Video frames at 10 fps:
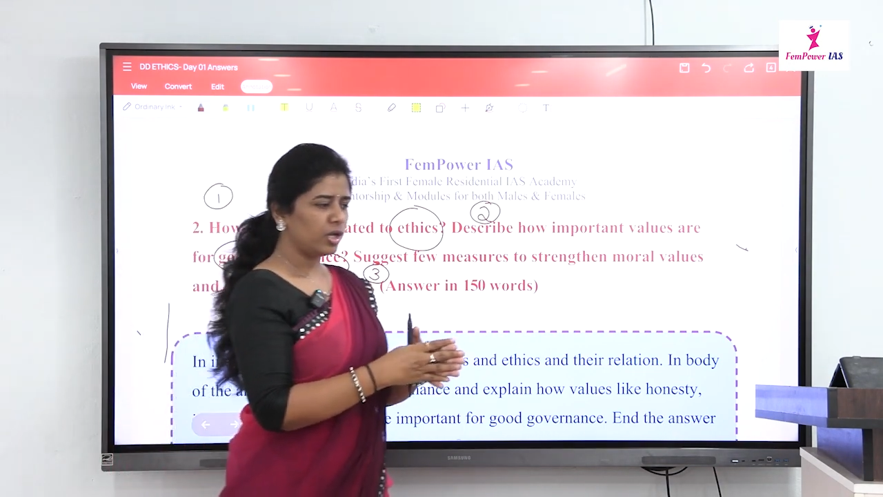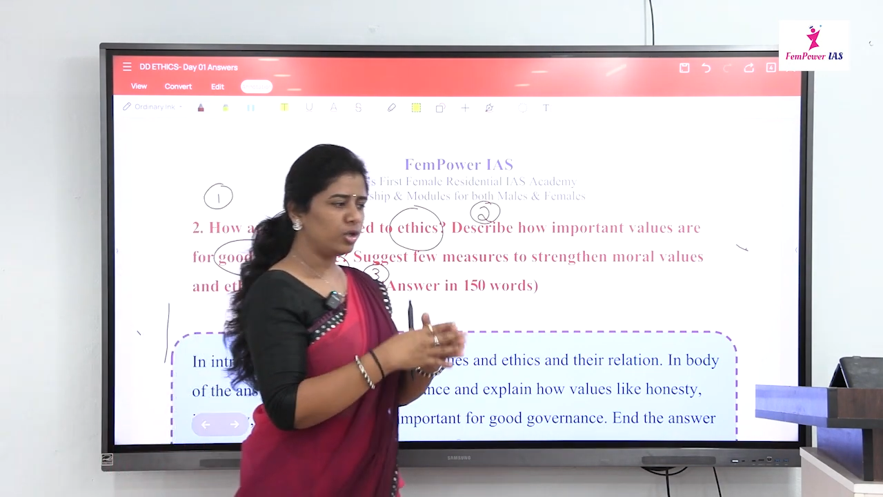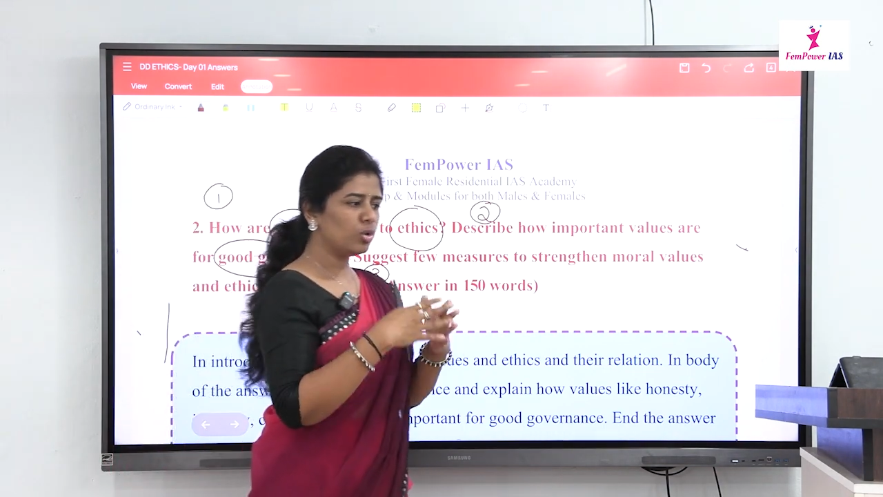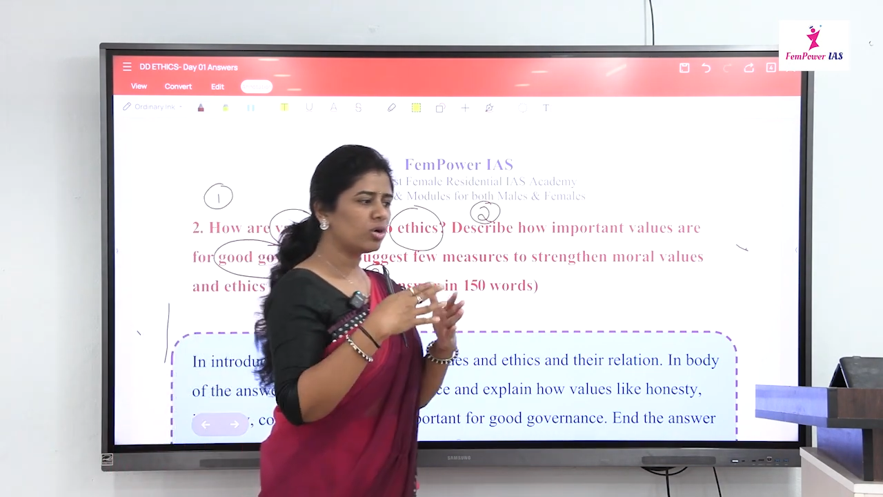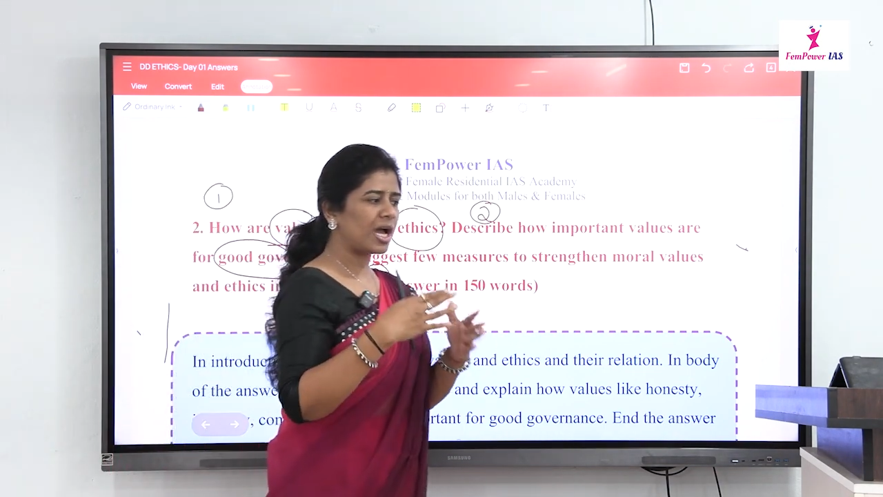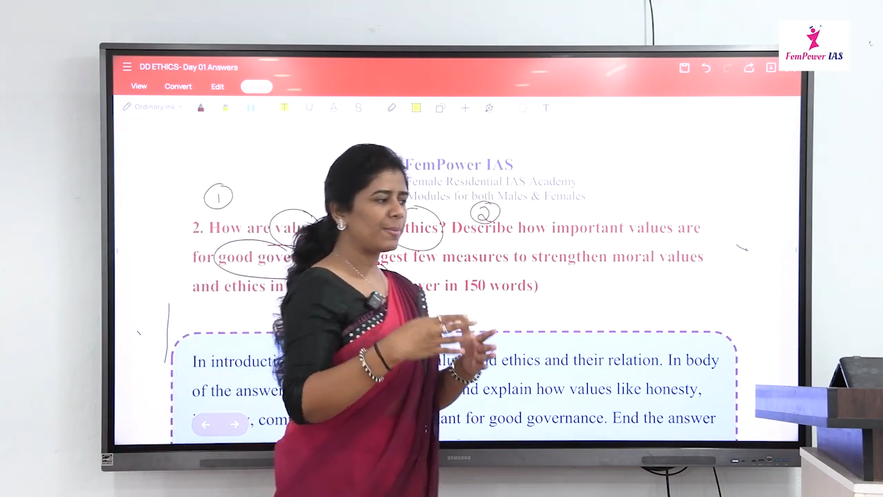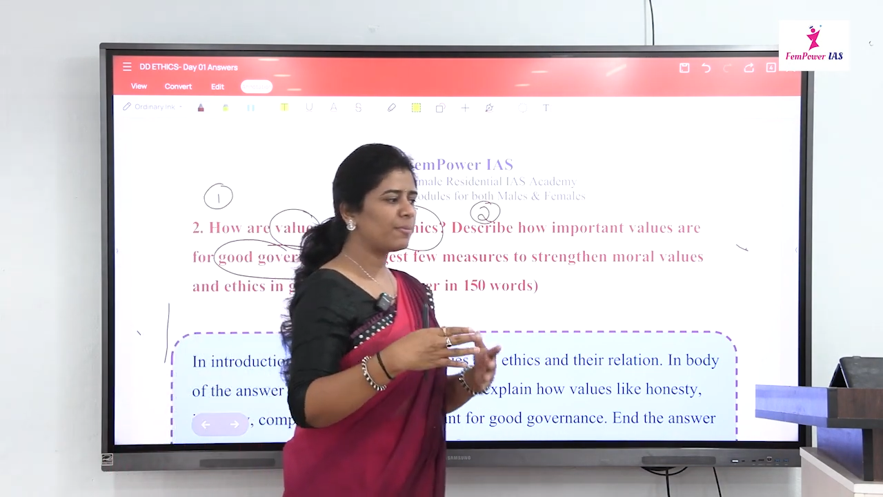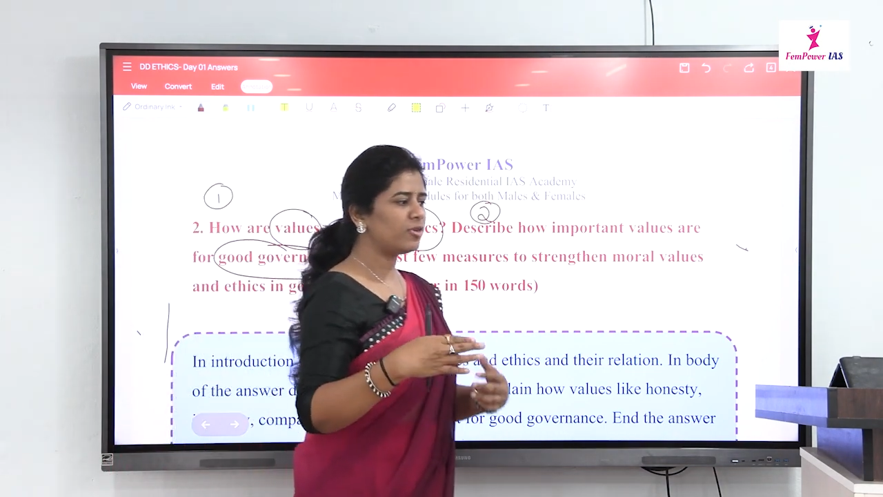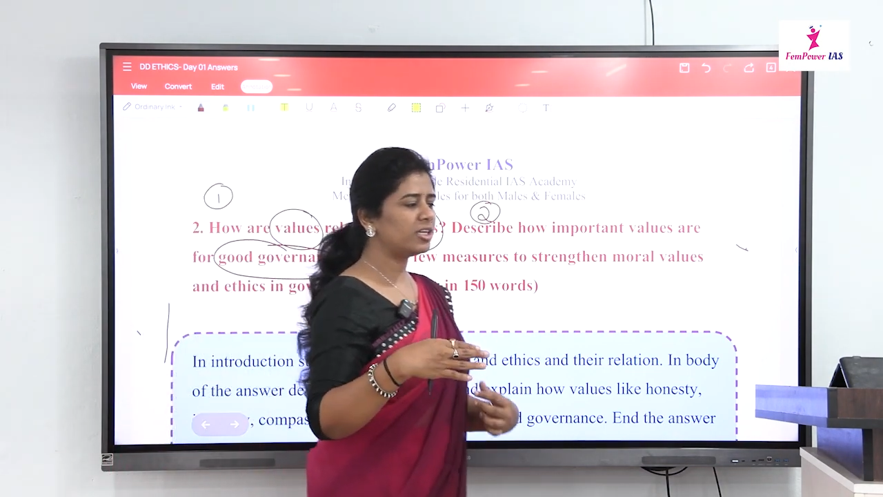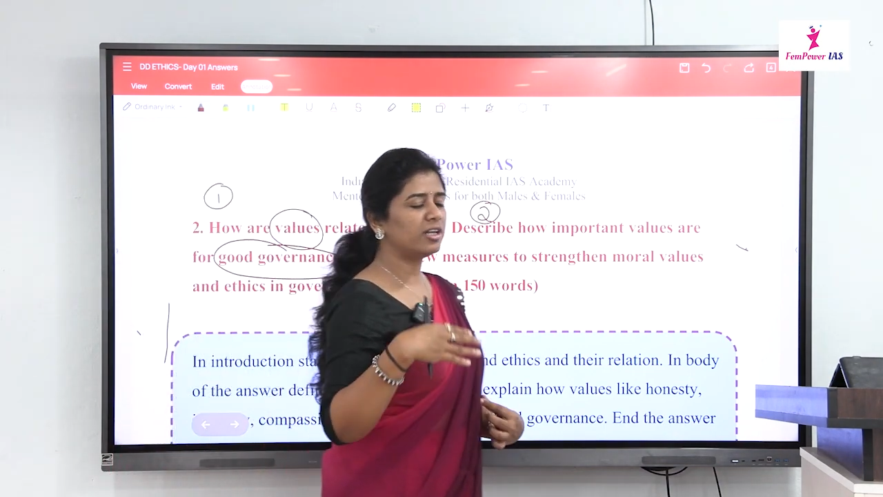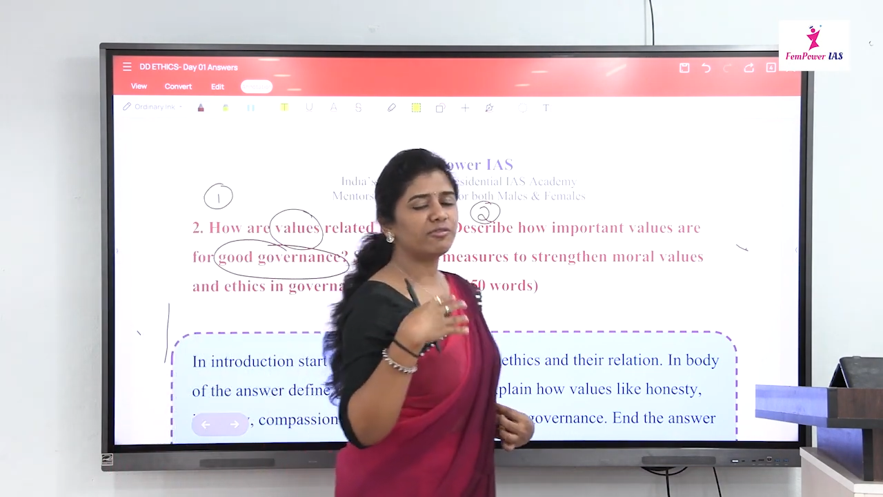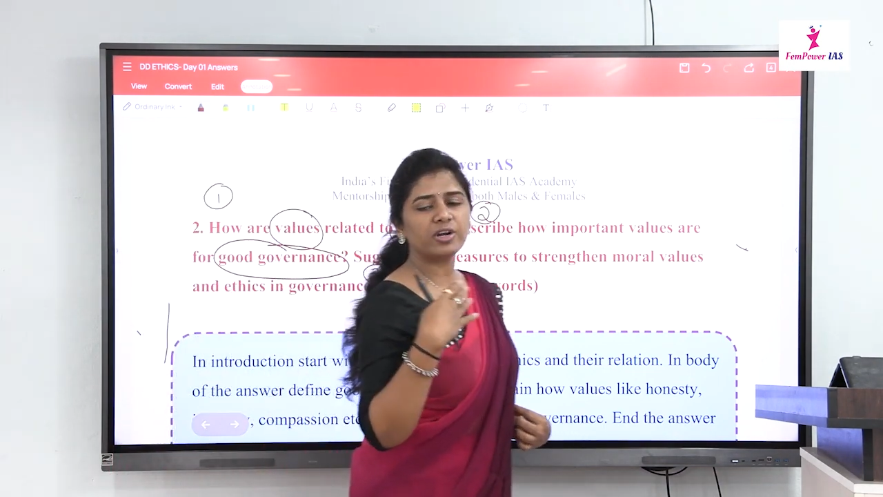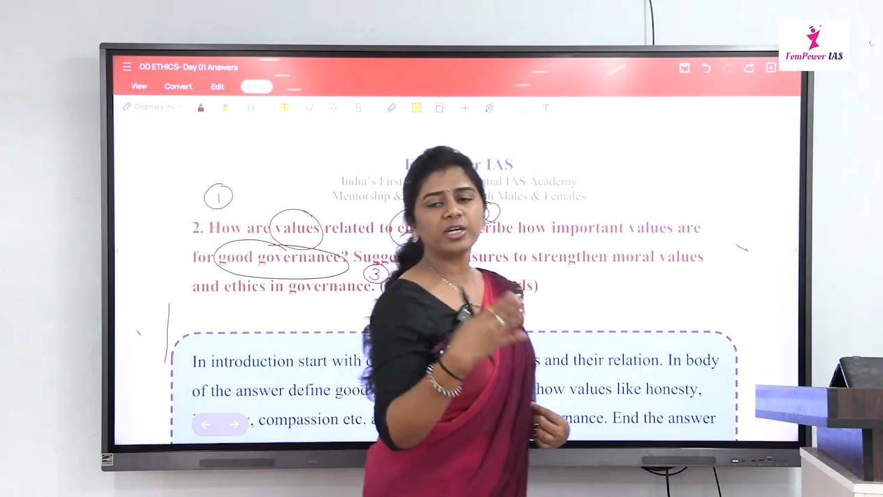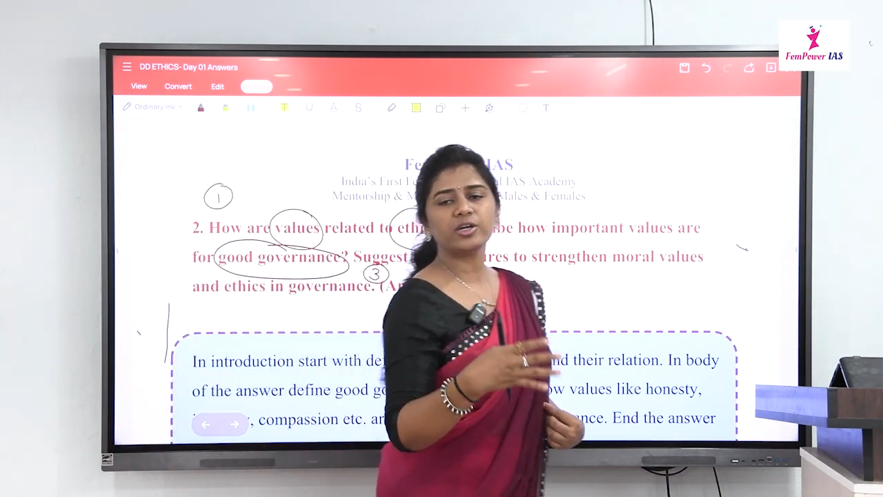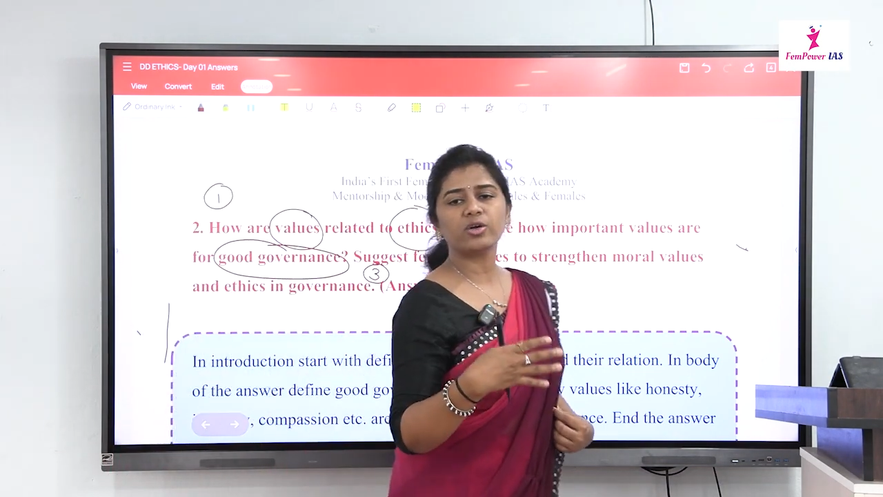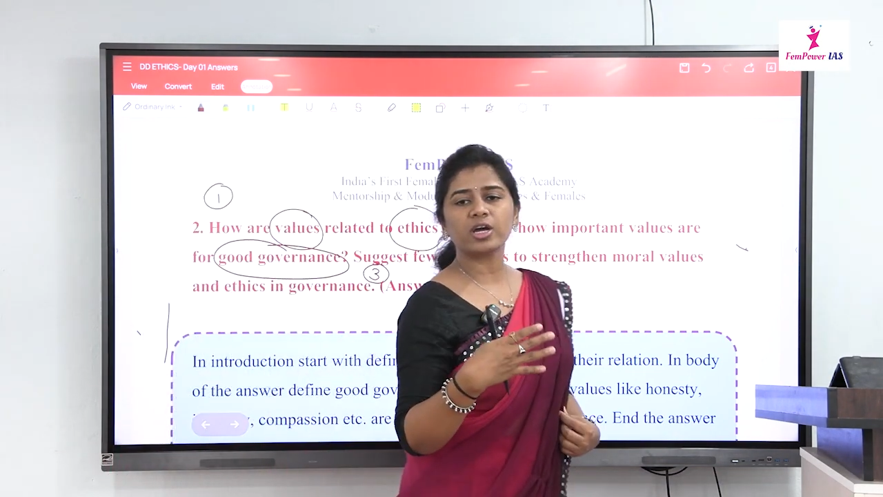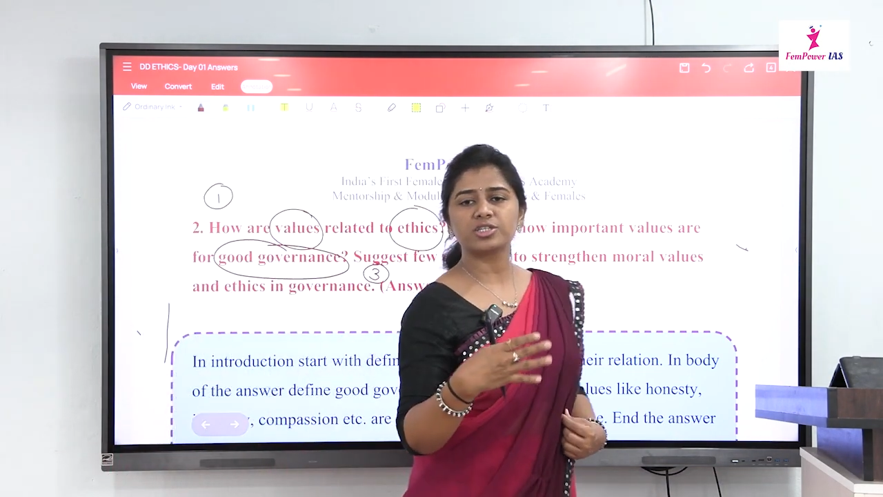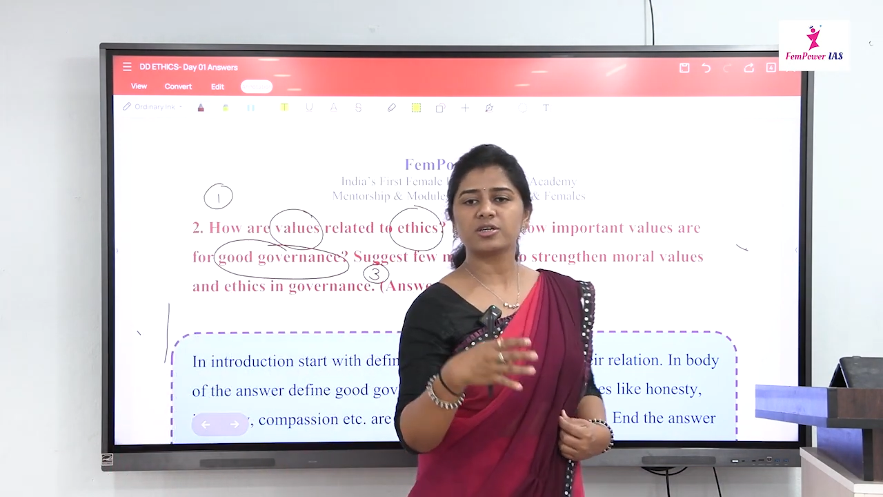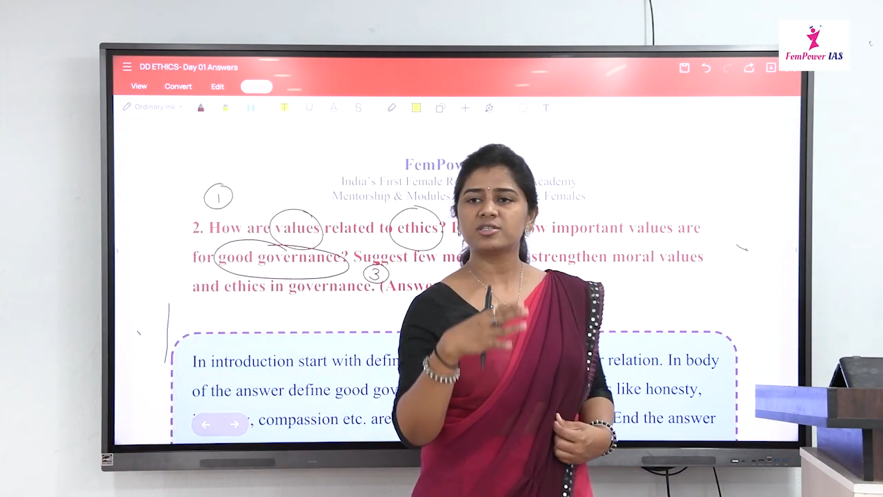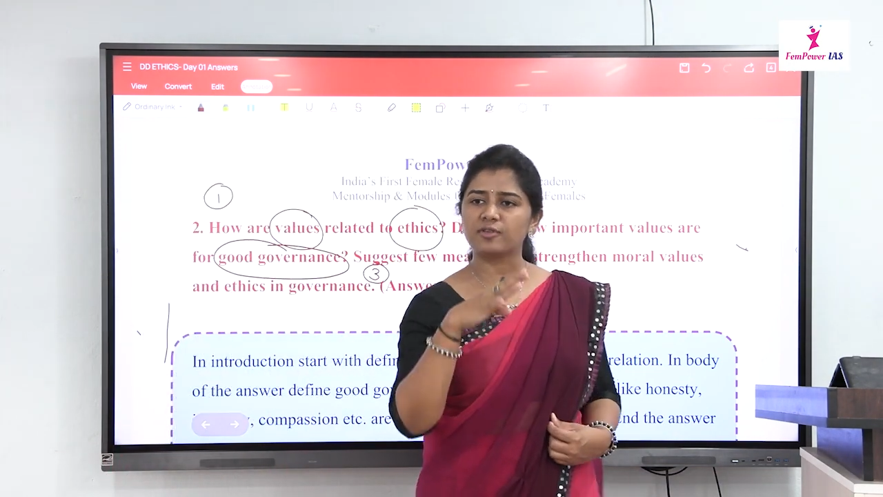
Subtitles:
you come up with different introductions